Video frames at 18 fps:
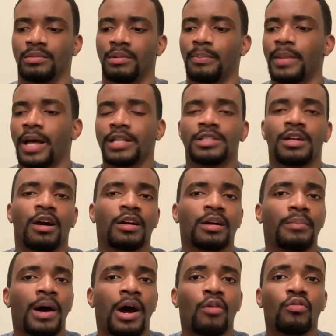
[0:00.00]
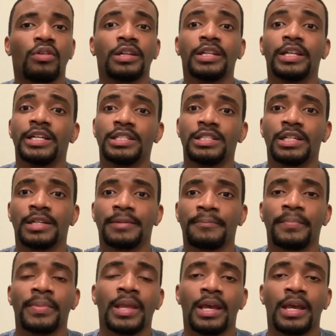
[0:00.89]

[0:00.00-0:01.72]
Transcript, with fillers: I'm not talking about religion.